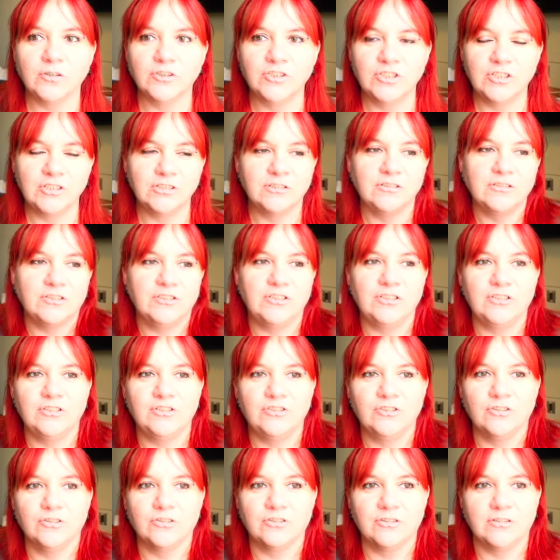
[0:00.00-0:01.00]
she's
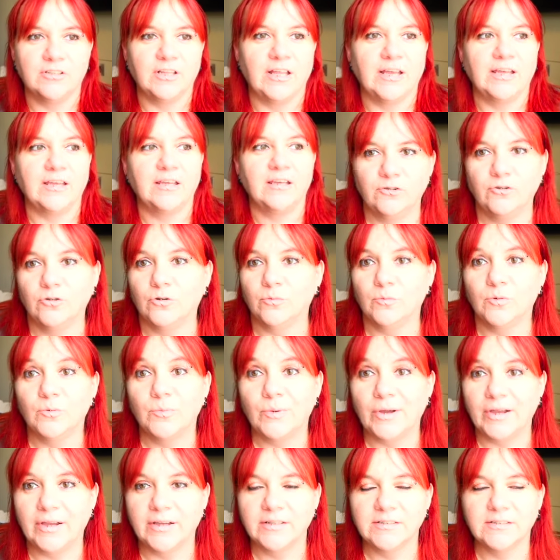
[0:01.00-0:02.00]
just like normal
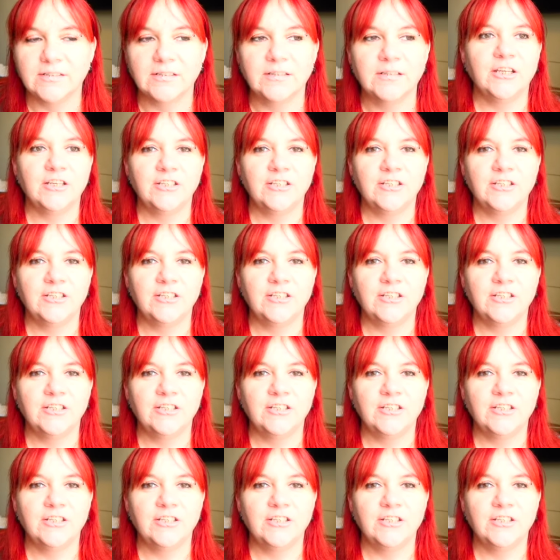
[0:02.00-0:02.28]
person,